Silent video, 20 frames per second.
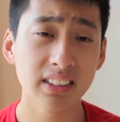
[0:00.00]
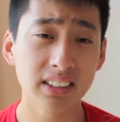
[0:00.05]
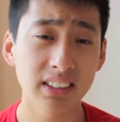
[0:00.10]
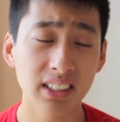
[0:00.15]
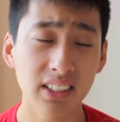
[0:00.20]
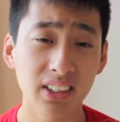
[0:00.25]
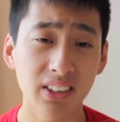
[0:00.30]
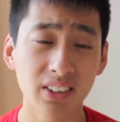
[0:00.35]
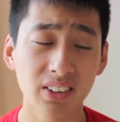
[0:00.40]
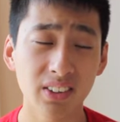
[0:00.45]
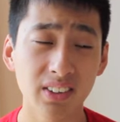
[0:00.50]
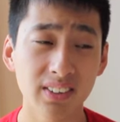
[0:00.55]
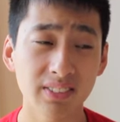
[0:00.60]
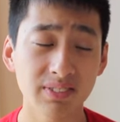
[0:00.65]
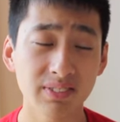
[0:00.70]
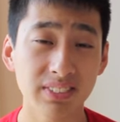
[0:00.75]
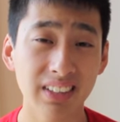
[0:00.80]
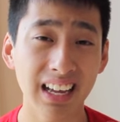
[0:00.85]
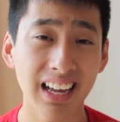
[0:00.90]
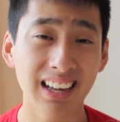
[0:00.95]
So
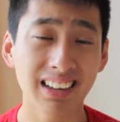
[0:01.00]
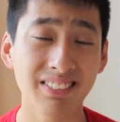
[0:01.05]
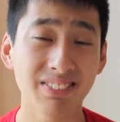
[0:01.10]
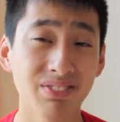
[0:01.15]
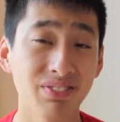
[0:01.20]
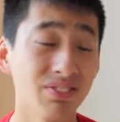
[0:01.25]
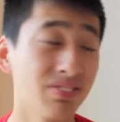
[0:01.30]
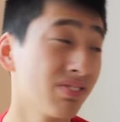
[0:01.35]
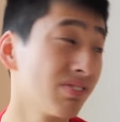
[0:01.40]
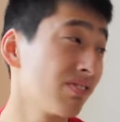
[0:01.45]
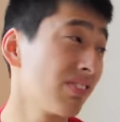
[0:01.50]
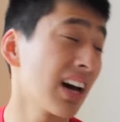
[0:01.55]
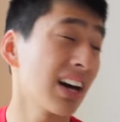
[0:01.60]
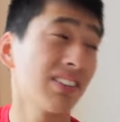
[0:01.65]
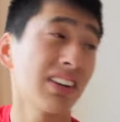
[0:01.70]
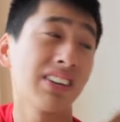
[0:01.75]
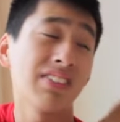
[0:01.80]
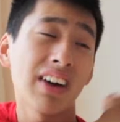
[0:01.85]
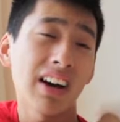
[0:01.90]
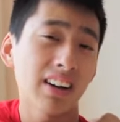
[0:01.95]
I pat
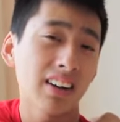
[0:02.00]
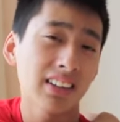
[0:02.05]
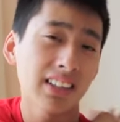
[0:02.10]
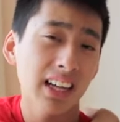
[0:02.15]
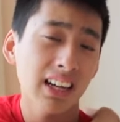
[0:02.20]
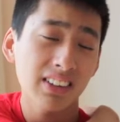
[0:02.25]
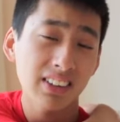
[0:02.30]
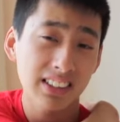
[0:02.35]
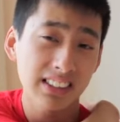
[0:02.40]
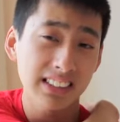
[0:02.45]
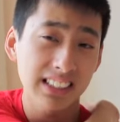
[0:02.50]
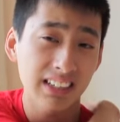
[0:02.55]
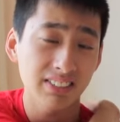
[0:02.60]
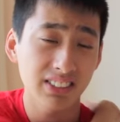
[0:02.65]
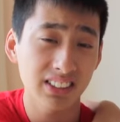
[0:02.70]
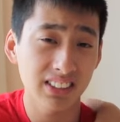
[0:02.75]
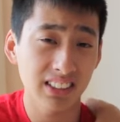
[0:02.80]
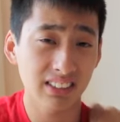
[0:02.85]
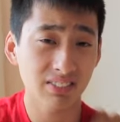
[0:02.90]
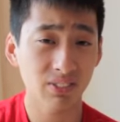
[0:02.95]
my back on that because that
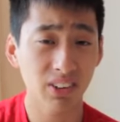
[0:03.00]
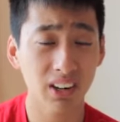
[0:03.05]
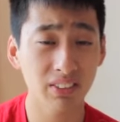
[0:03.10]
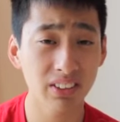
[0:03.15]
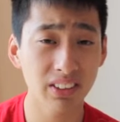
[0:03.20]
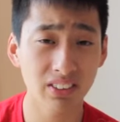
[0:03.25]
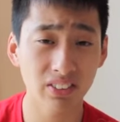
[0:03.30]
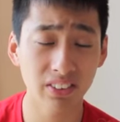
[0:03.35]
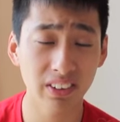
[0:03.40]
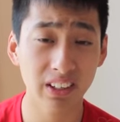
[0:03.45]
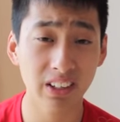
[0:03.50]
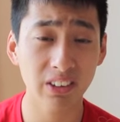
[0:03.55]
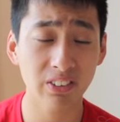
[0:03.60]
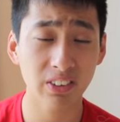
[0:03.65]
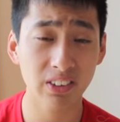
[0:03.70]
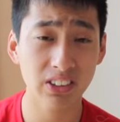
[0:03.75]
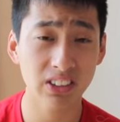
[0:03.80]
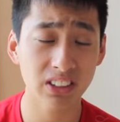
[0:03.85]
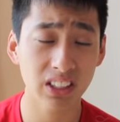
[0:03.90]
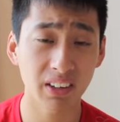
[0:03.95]
was like probably the very
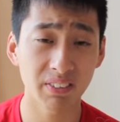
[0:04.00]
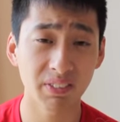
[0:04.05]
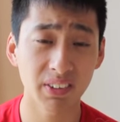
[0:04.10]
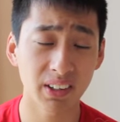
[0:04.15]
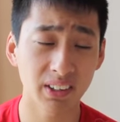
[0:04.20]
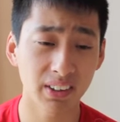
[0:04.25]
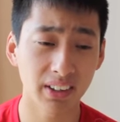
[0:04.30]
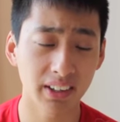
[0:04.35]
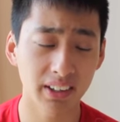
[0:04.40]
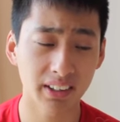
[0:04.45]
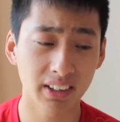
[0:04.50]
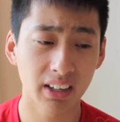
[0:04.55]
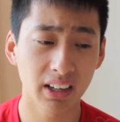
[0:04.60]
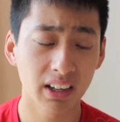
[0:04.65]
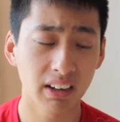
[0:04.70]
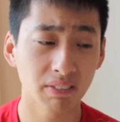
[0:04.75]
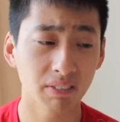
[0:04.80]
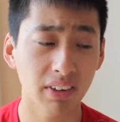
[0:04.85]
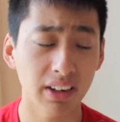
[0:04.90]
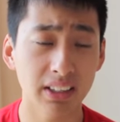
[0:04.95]
first time that like
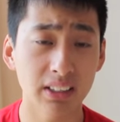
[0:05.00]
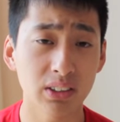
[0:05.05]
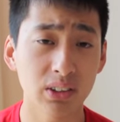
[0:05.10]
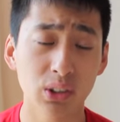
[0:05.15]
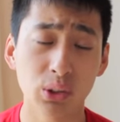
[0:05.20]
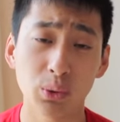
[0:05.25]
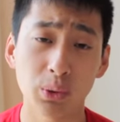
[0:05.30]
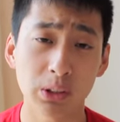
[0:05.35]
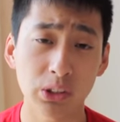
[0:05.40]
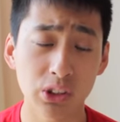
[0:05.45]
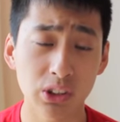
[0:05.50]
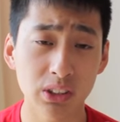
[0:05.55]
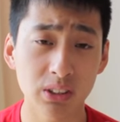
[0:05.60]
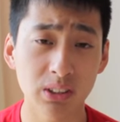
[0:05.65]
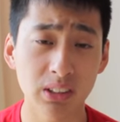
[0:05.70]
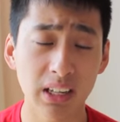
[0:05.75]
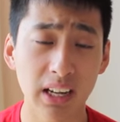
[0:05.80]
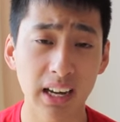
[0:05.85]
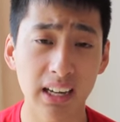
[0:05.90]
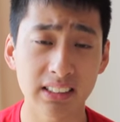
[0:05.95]
my
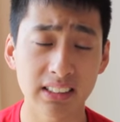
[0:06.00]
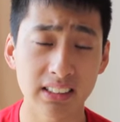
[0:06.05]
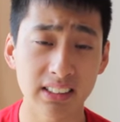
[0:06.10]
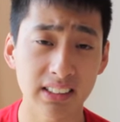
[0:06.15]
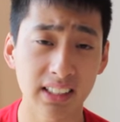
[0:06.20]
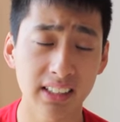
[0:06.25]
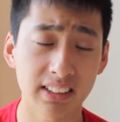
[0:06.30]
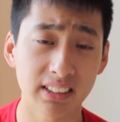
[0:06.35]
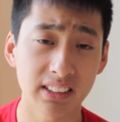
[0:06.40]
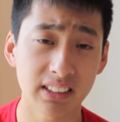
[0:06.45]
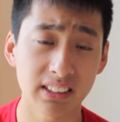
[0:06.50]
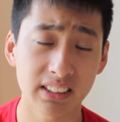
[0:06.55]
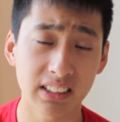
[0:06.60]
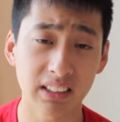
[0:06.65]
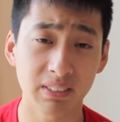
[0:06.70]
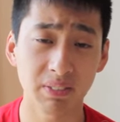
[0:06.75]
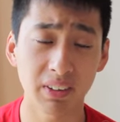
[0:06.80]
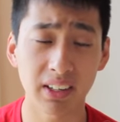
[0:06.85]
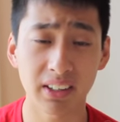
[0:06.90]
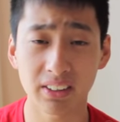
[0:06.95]
intuition as a scientist
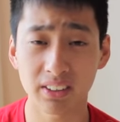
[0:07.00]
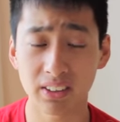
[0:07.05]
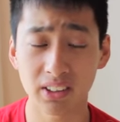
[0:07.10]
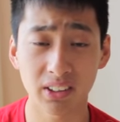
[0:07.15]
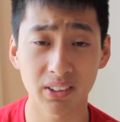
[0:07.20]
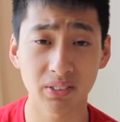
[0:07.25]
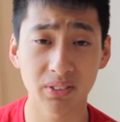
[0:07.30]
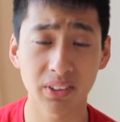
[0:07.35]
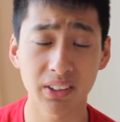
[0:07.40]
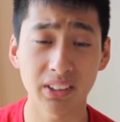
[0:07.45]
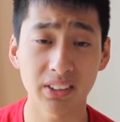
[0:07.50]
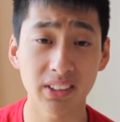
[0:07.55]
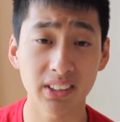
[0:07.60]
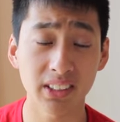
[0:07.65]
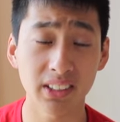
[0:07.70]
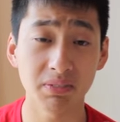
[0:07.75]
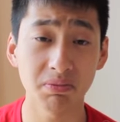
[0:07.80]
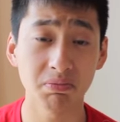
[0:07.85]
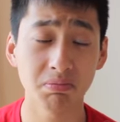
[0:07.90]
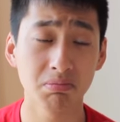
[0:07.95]
and baker
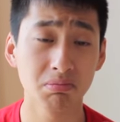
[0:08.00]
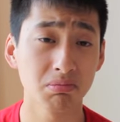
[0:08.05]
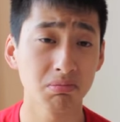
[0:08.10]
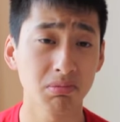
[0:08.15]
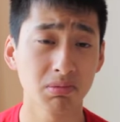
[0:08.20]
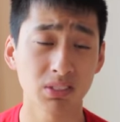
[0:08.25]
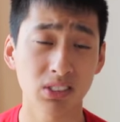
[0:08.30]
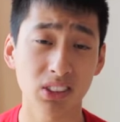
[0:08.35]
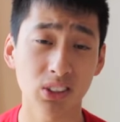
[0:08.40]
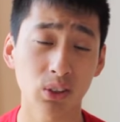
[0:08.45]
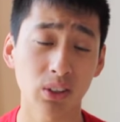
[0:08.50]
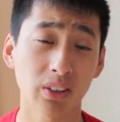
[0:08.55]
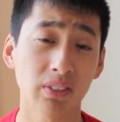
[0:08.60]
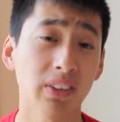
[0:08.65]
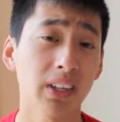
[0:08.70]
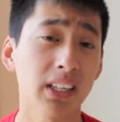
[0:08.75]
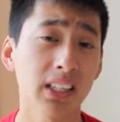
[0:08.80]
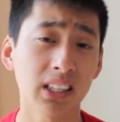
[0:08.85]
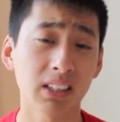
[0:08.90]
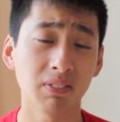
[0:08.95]
really sort
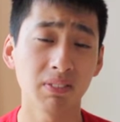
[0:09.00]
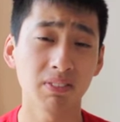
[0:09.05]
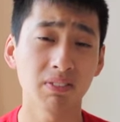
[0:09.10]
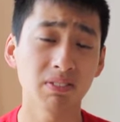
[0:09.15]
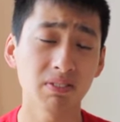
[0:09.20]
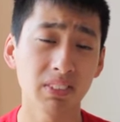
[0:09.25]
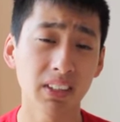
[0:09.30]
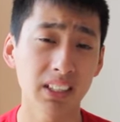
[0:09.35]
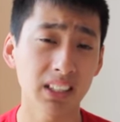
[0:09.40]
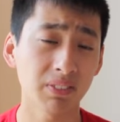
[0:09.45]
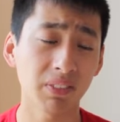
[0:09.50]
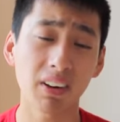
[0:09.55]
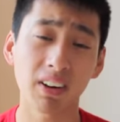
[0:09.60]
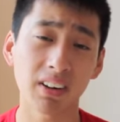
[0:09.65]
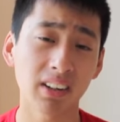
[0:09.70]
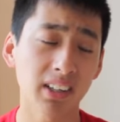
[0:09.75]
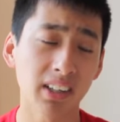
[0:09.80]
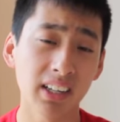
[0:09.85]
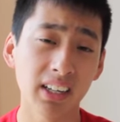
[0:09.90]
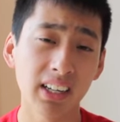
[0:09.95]
of hit the
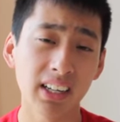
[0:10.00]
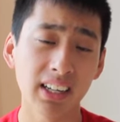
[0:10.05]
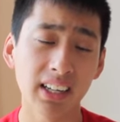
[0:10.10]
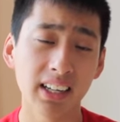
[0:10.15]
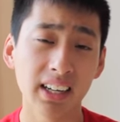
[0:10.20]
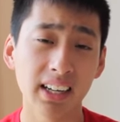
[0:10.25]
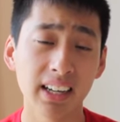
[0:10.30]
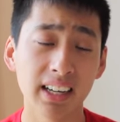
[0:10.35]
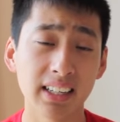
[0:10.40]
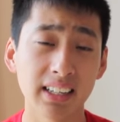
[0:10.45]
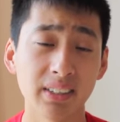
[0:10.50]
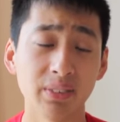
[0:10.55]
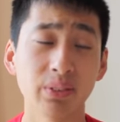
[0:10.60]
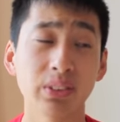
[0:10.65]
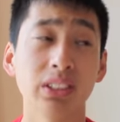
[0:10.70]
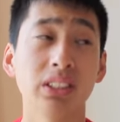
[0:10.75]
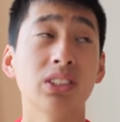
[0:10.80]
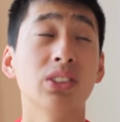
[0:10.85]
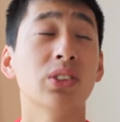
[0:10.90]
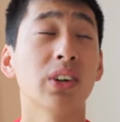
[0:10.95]
mark, and it
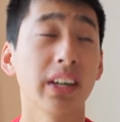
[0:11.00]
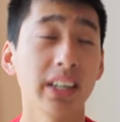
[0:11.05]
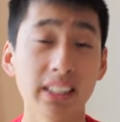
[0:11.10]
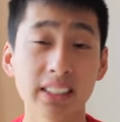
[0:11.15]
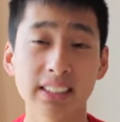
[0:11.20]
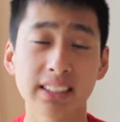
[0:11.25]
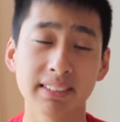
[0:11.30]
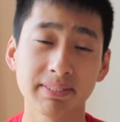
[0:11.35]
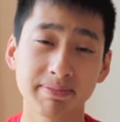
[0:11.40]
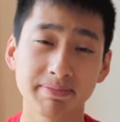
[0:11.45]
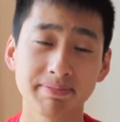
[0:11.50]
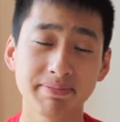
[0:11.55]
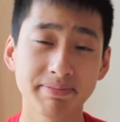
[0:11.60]
was great.